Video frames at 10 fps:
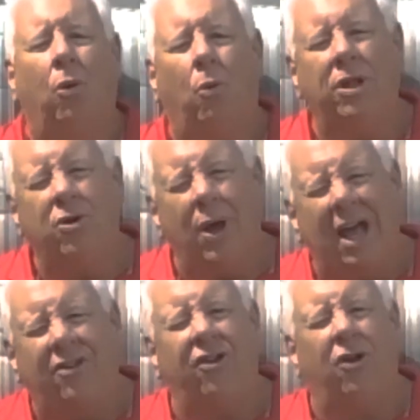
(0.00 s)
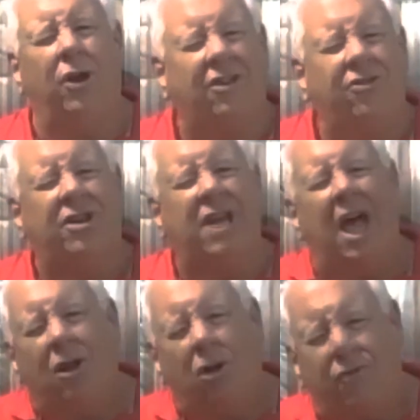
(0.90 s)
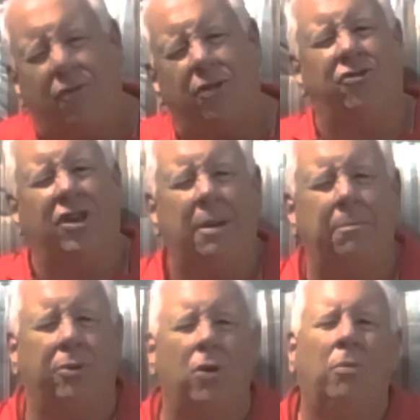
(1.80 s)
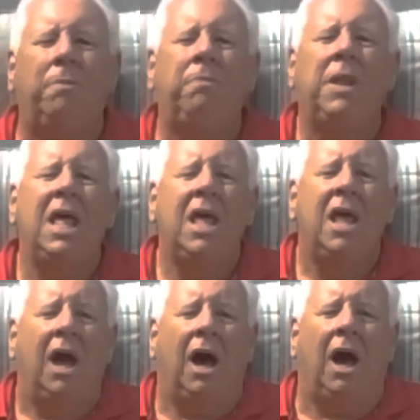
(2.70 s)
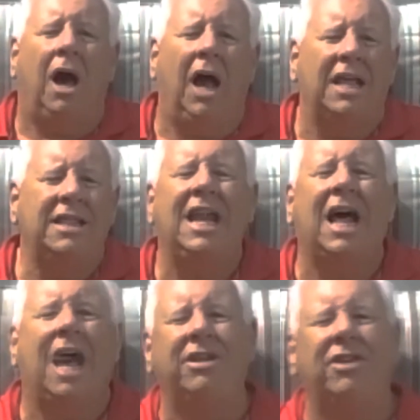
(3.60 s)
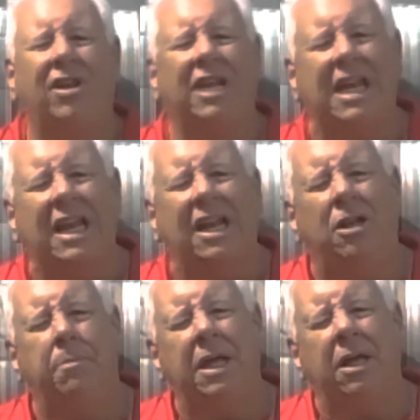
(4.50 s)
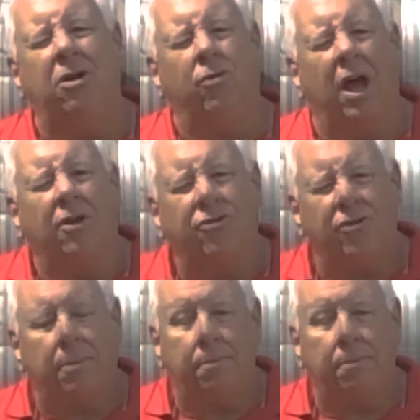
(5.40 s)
When you exit on exit 10, look for the steam plume. And that obviously needed to be addressed.